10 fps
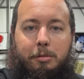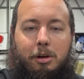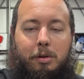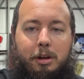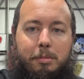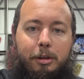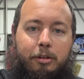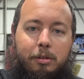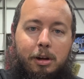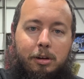Don't want it to be
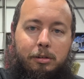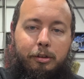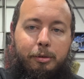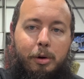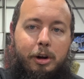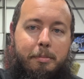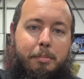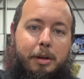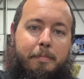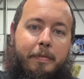too long, too wordy.
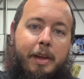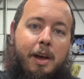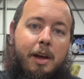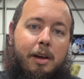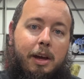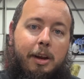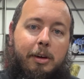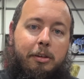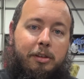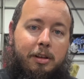But
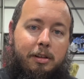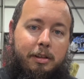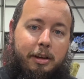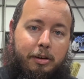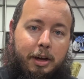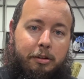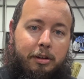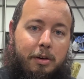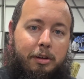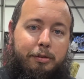anyways, thank you guys as
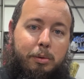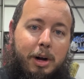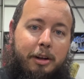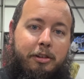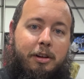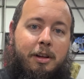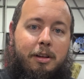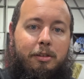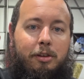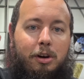always for watching.
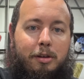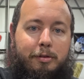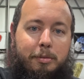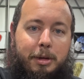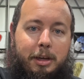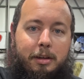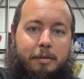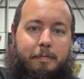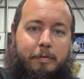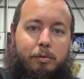Sorry for me
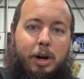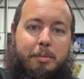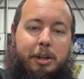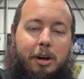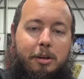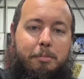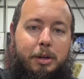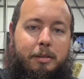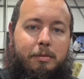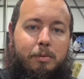rambling on,
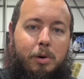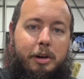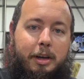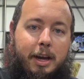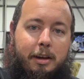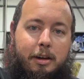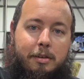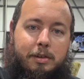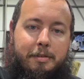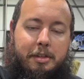but wanted to kind of
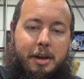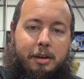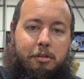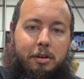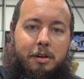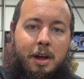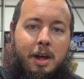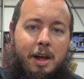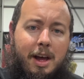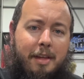cover everything. So
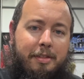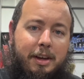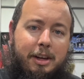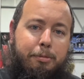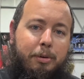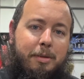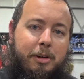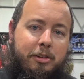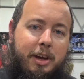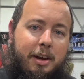I think that's pretty
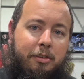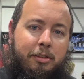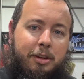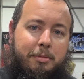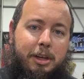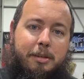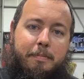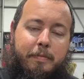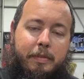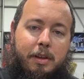much got us summed
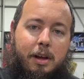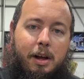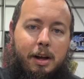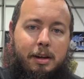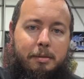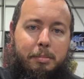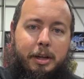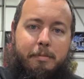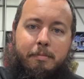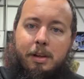up.
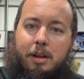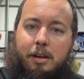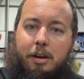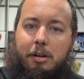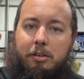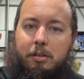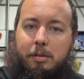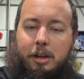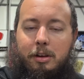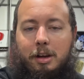But anyways,
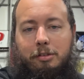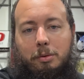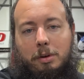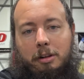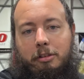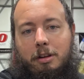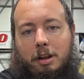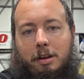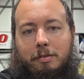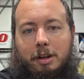thank you guys for watching.
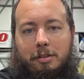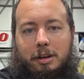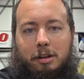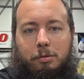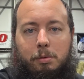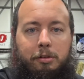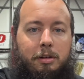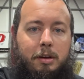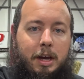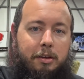And if nothing else, we'll see
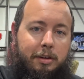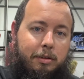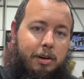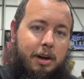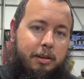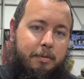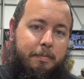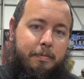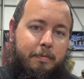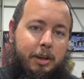you guys at the rock.
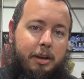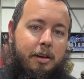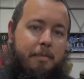Thank you.